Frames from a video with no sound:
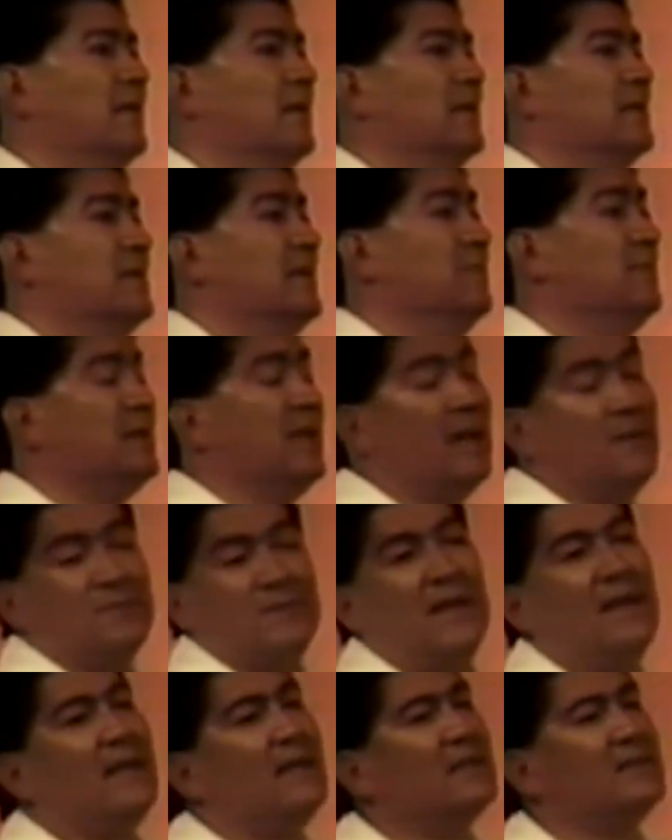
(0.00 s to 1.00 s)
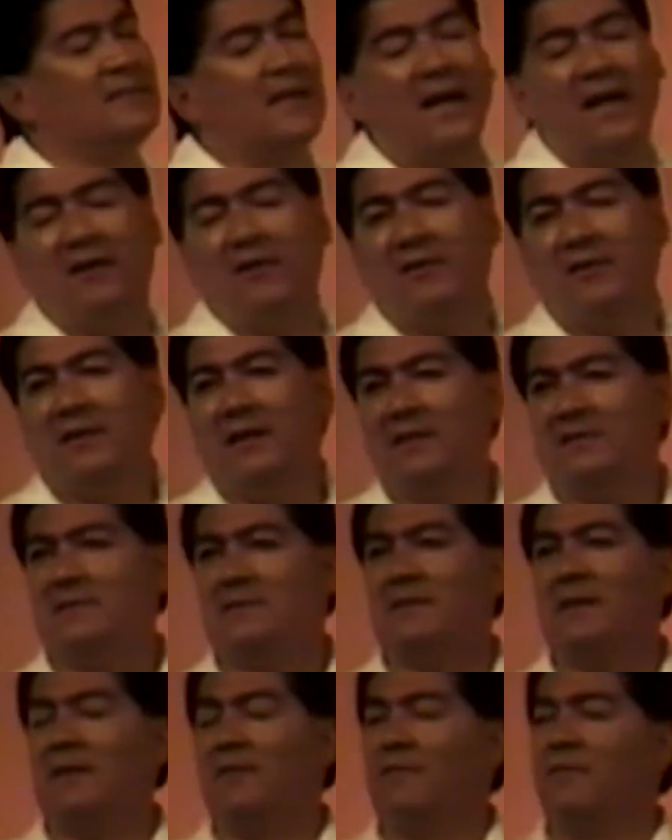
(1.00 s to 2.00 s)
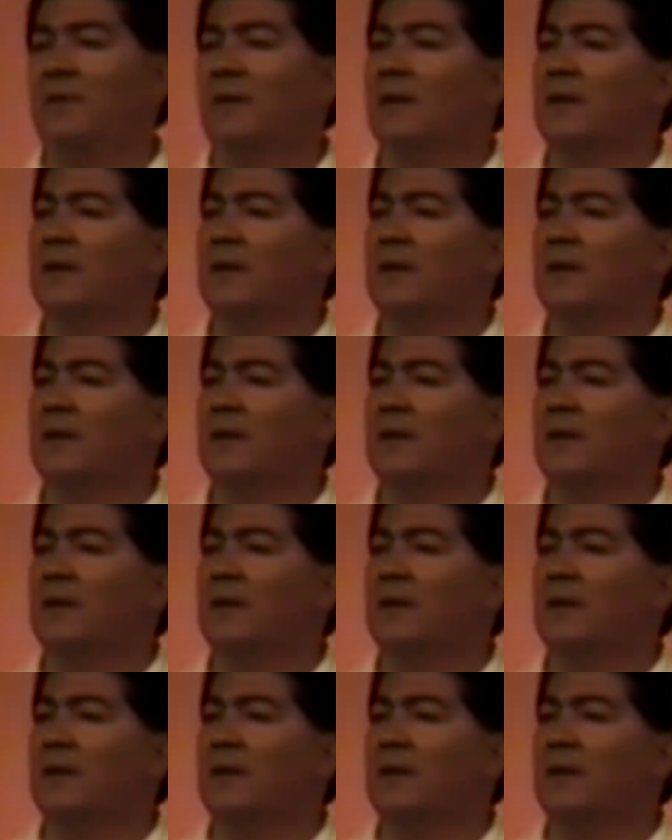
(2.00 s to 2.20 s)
Sometimes I get tired of that stuff.